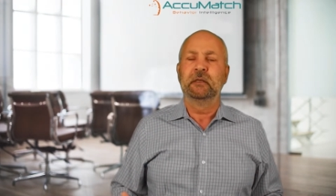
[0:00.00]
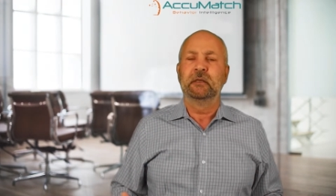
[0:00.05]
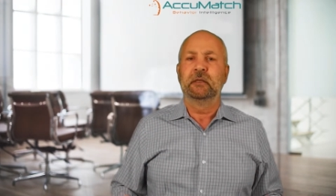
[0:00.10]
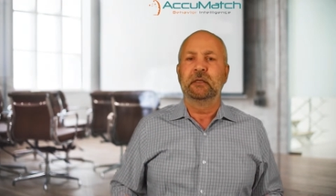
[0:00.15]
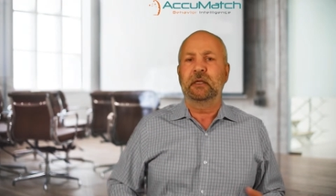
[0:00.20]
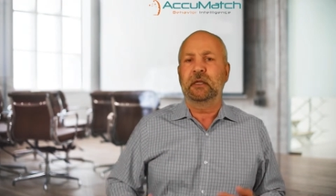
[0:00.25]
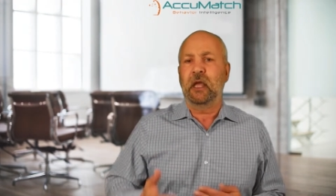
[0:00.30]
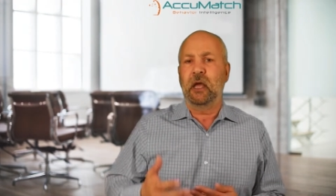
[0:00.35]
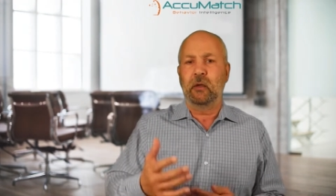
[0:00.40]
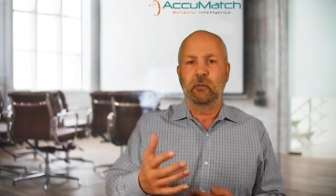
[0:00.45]

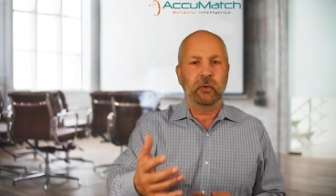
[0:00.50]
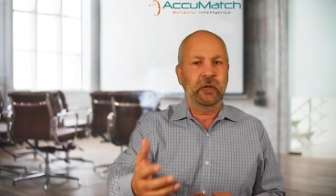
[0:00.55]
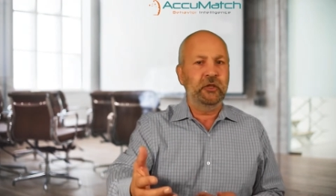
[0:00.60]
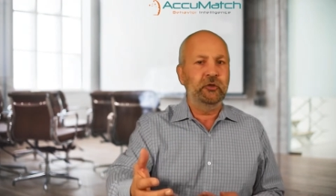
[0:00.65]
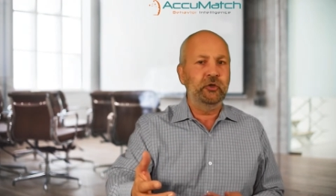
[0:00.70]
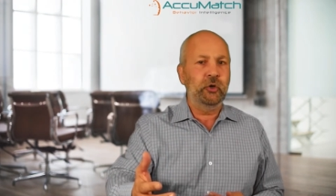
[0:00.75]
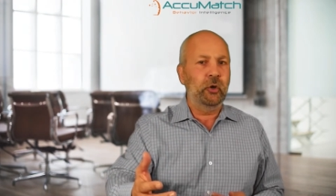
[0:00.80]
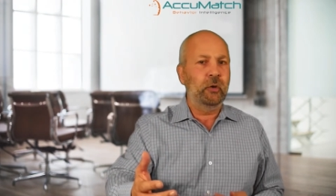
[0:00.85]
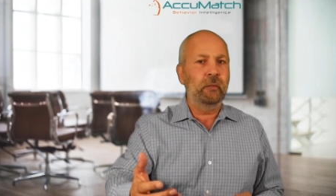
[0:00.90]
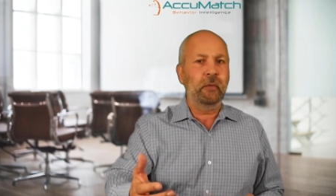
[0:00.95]
They can't read
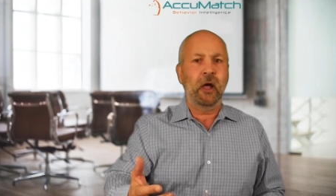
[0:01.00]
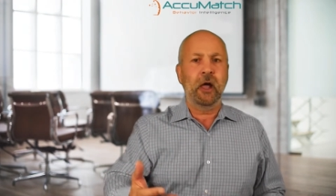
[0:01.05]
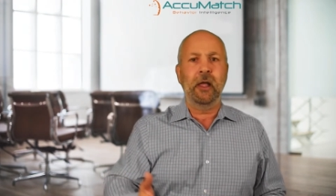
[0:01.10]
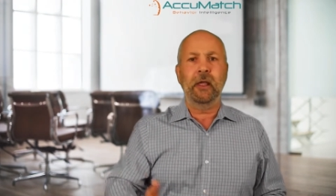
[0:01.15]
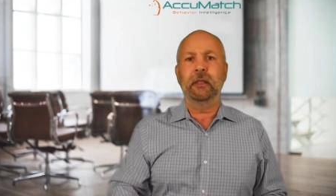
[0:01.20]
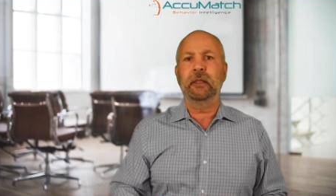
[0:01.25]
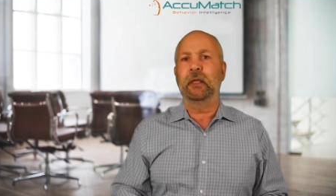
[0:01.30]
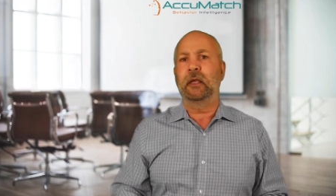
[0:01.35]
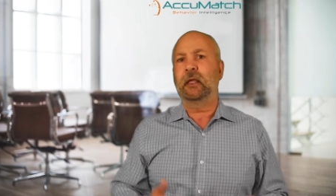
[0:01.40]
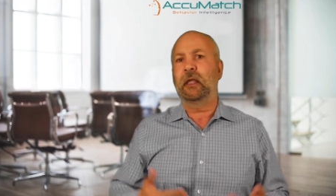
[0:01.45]
your
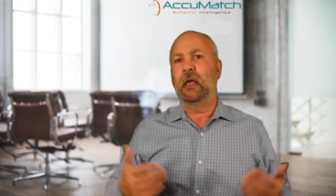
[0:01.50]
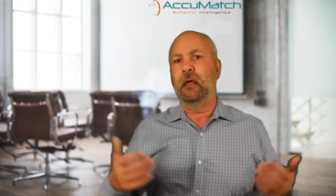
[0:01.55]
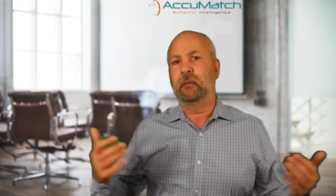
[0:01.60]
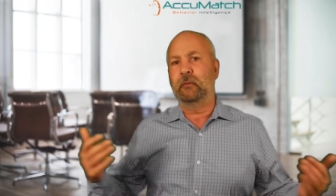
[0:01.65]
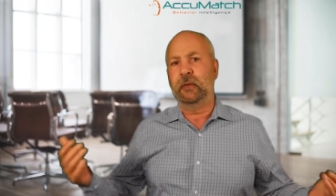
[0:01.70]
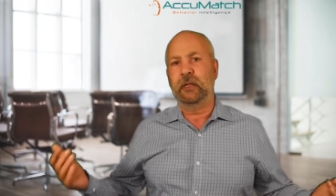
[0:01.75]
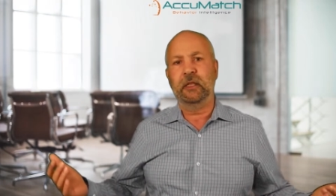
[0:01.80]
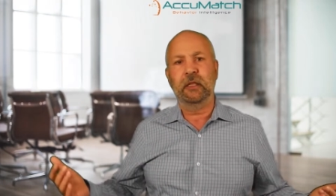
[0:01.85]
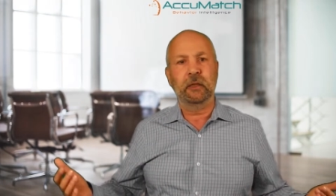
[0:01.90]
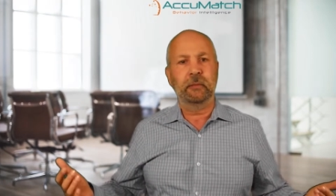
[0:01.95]
mind, they can't
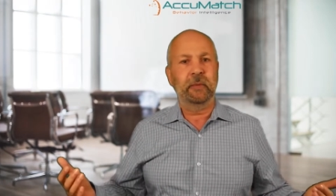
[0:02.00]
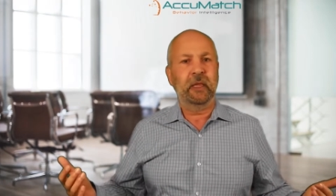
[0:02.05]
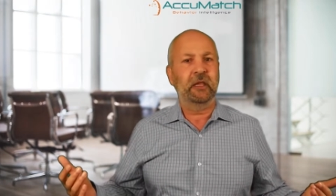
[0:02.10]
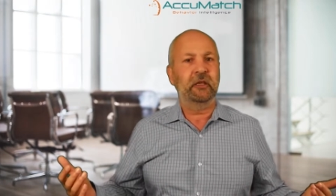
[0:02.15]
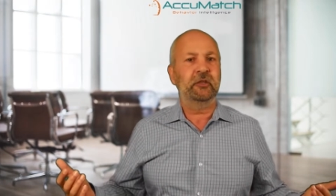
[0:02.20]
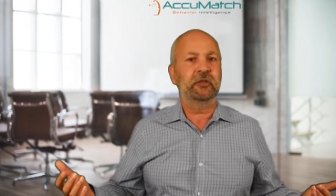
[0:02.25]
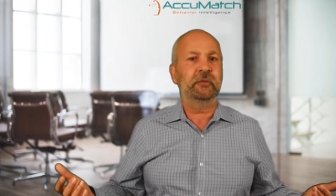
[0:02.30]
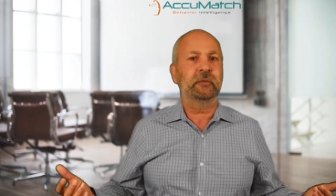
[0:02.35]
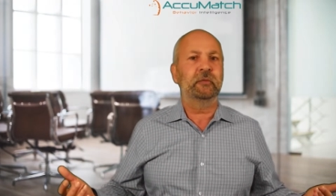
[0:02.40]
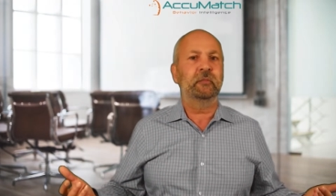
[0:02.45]
read their
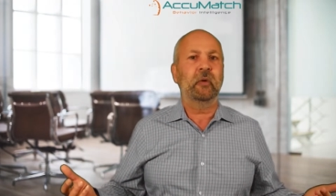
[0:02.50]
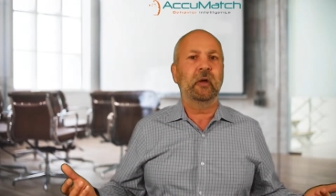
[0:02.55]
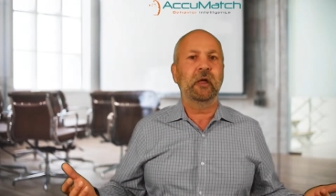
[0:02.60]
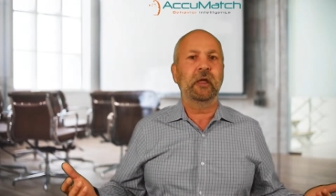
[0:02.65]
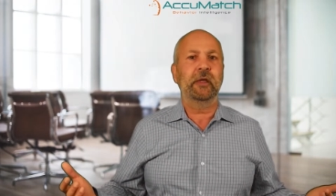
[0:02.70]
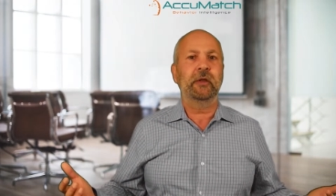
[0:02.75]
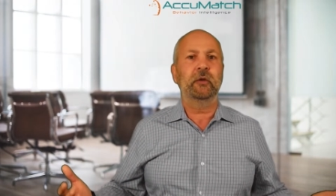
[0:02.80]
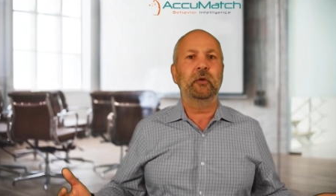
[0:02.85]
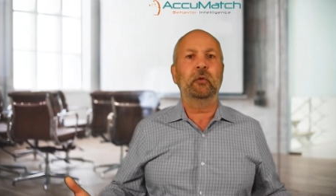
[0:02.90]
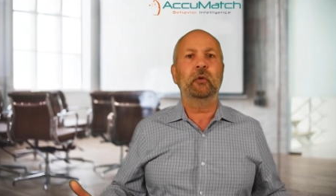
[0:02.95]
management mind.